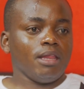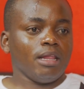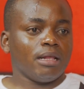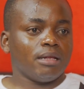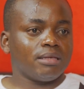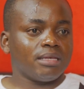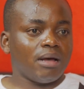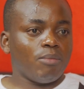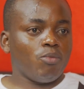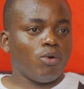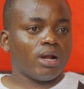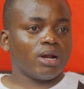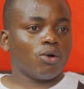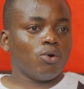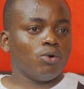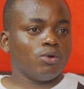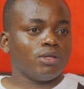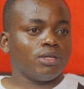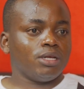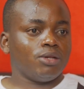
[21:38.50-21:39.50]
someone
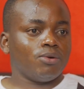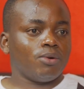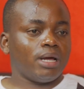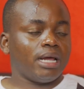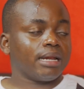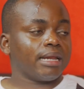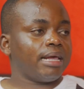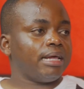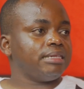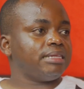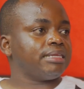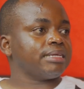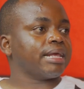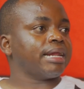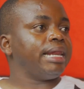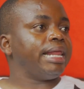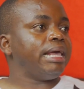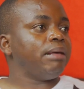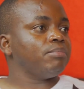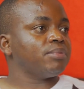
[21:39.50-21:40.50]
goes, and
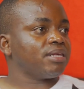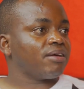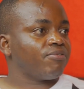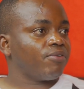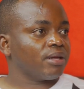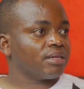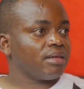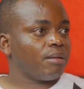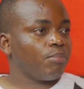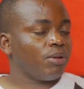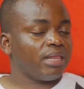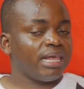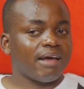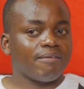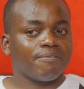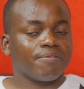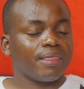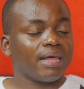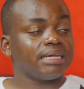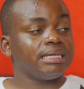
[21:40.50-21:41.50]
claims that, for example, they
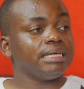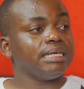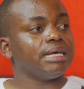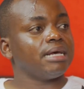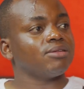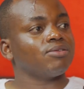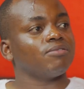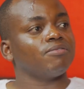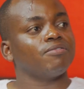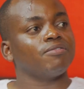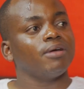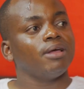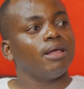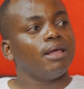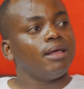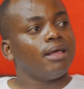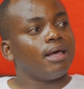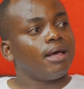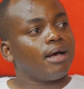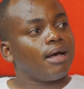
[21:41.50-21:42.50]
have 30 years of
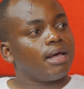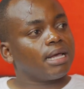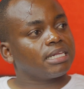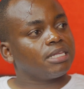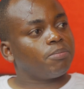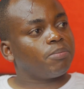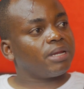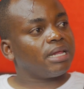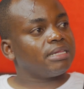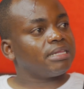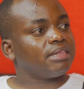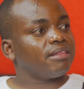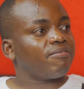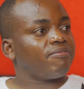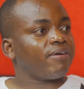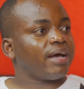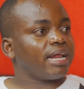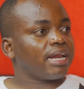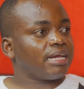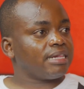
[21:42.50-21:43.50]
experience in the
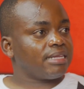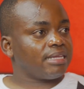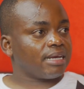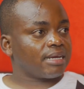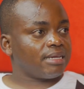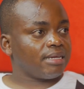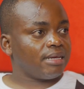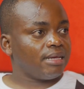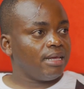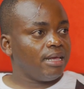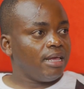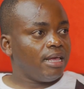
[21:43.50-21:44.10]
finance sector.